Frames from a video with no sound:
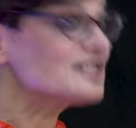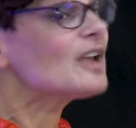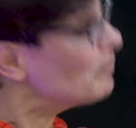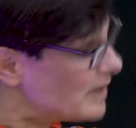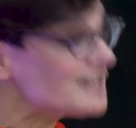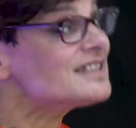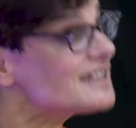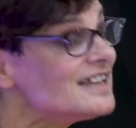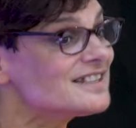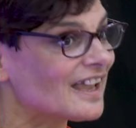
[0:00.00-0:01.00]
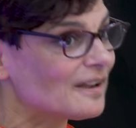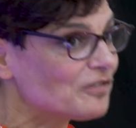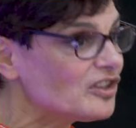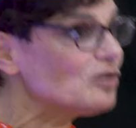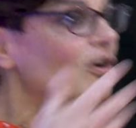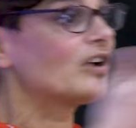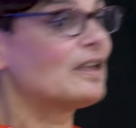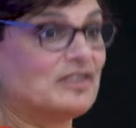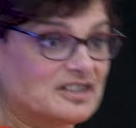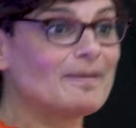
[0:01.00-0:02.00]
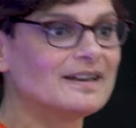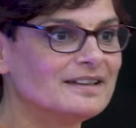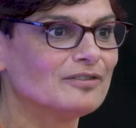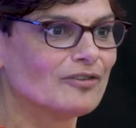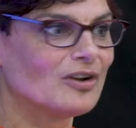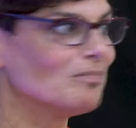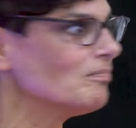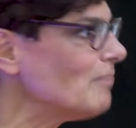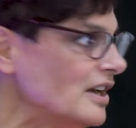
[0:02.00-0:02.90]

it? And we did see it as a gift that you are giving to men in the room,